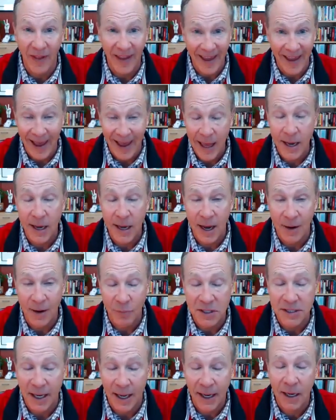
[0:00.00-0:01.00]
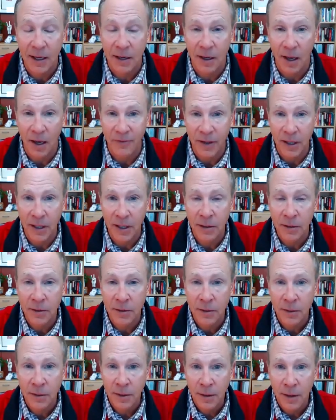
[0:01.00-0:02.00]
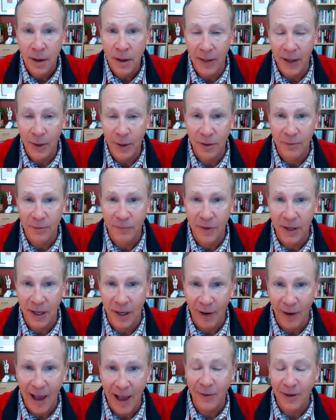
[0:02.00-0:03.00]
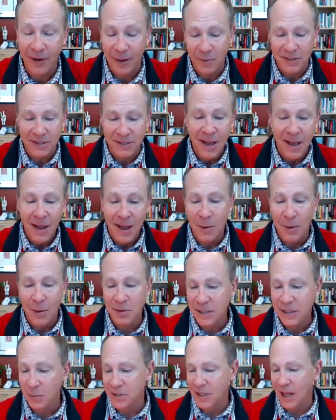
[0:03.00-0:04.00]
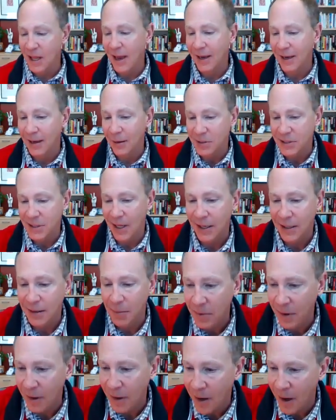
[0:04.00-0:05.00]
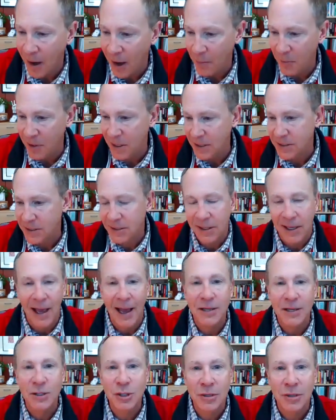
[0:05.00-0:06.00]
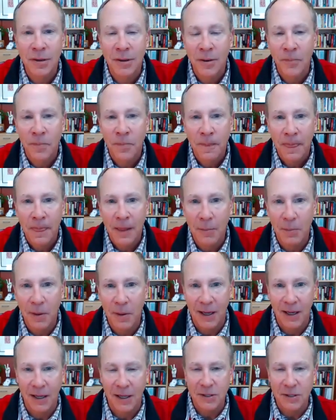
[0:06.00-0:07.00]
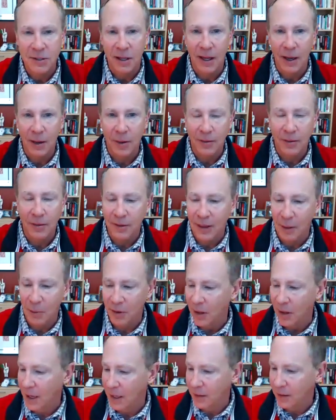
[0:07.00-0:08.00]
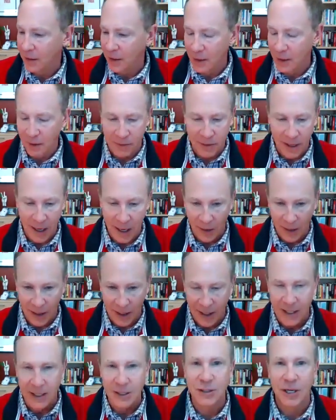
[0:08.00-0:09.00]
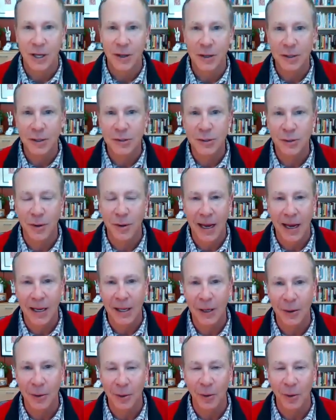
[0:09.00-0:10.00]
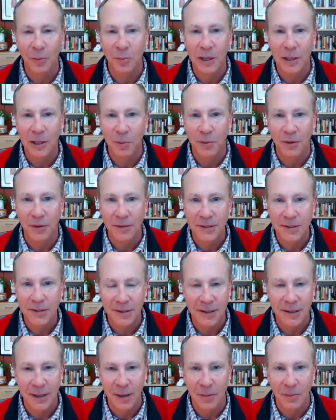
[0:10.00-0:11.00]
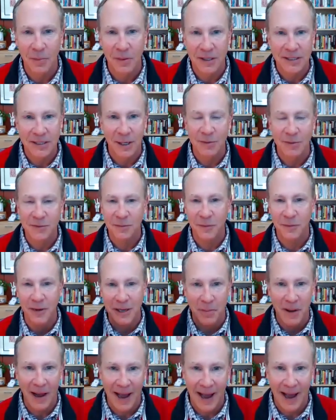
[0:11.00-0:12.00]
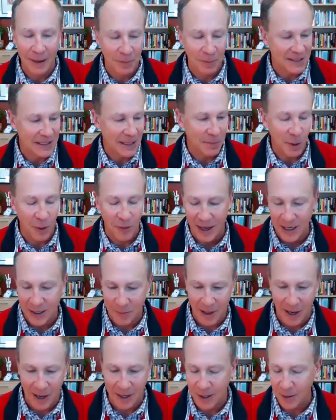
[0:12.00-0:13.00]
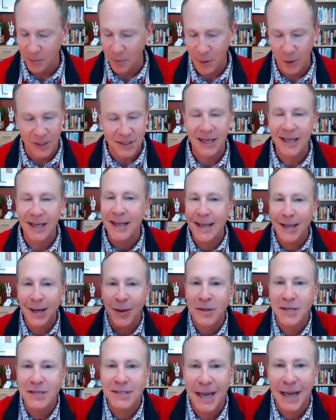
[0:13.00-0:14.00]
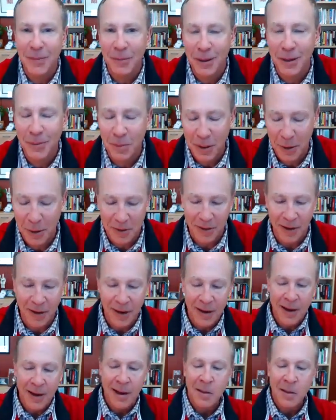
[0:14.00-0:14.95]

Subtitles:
They hated every second of it, and they couldn't figure out. And it was like a comedy sketch, because they were yelling at each other, these two 80-year-old people, because there was feedback, because they both had to be on a computer. It's like, get on the same computer.